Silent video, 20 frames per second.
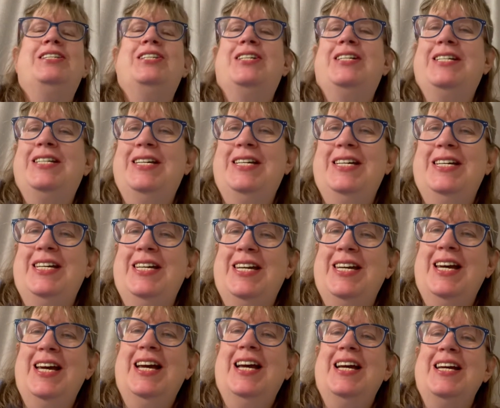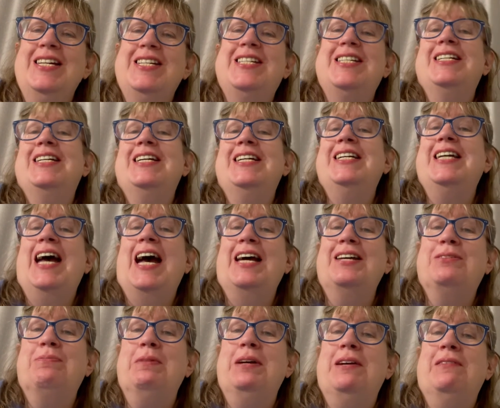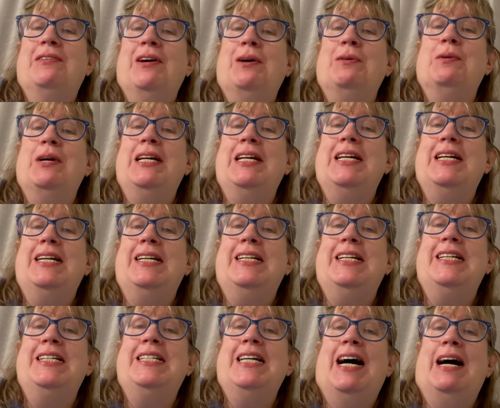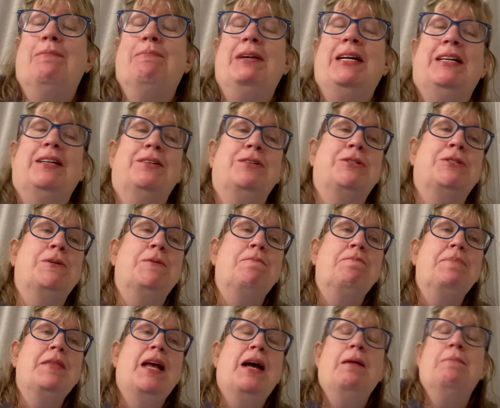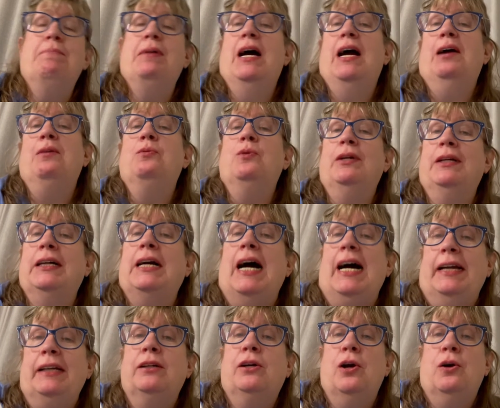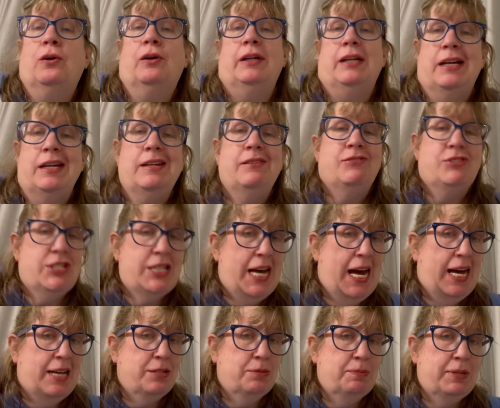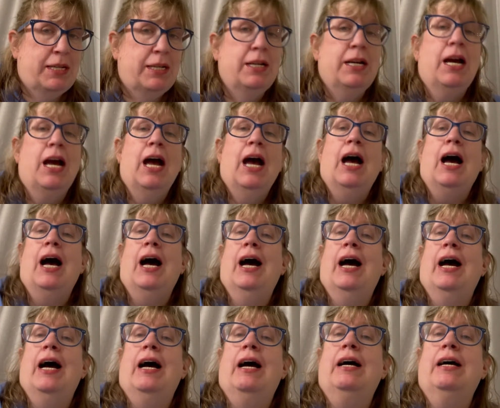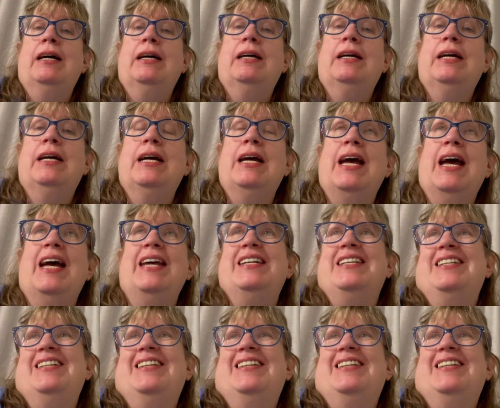she didn't ask me if I went in any toppings. But I would have gotten coconut if she asked me. Uh, I